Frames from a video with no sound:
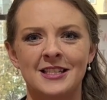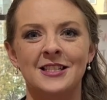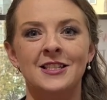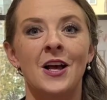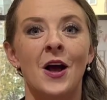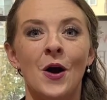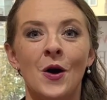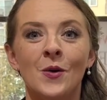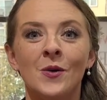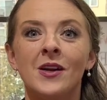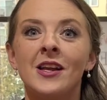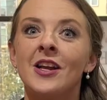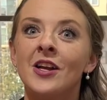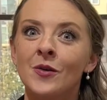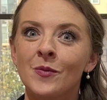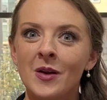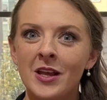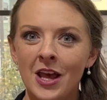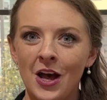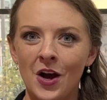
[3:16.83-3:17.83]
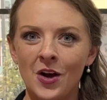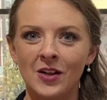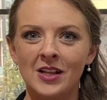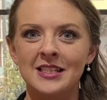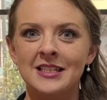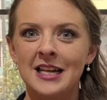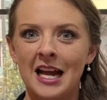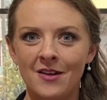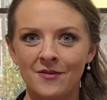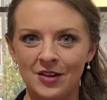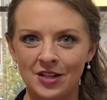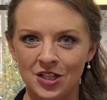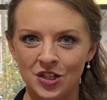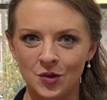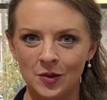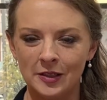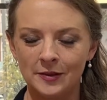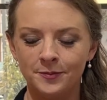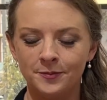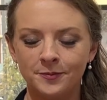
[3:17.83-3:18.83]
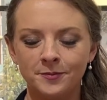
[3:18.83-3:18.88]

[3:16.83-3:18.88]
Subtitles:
So here we go. Let's dive into it.